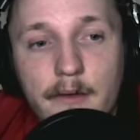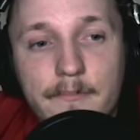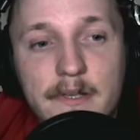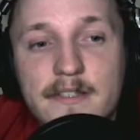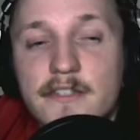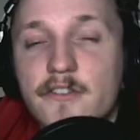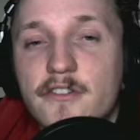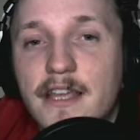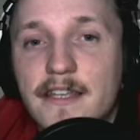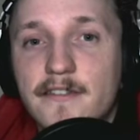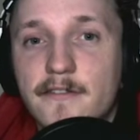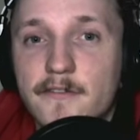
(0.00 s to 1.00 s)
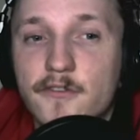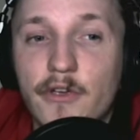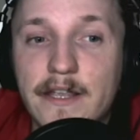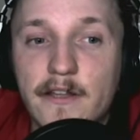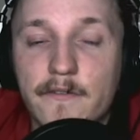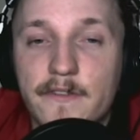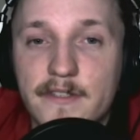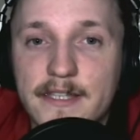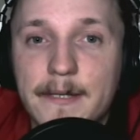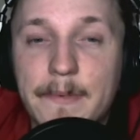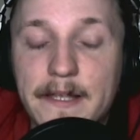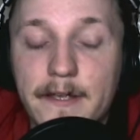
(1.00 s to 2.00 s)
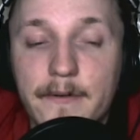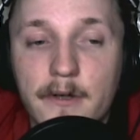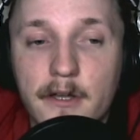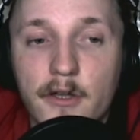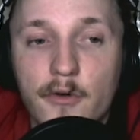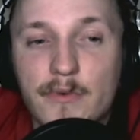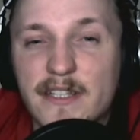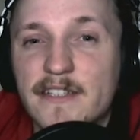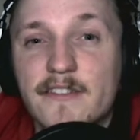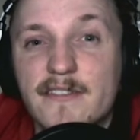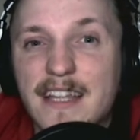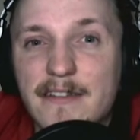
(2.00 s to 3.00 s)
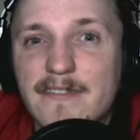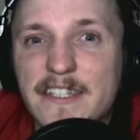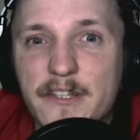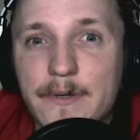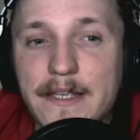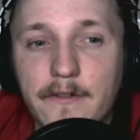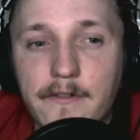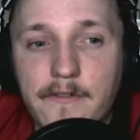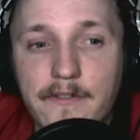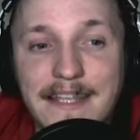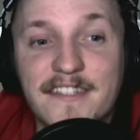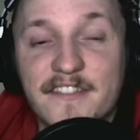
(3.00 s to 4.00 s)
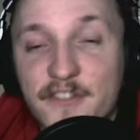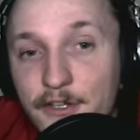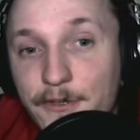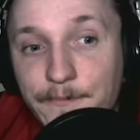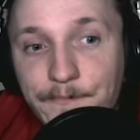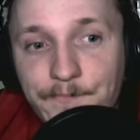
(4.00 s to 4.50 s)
because it just takes the strain off the CPU, which is undoubtedly doing other things too.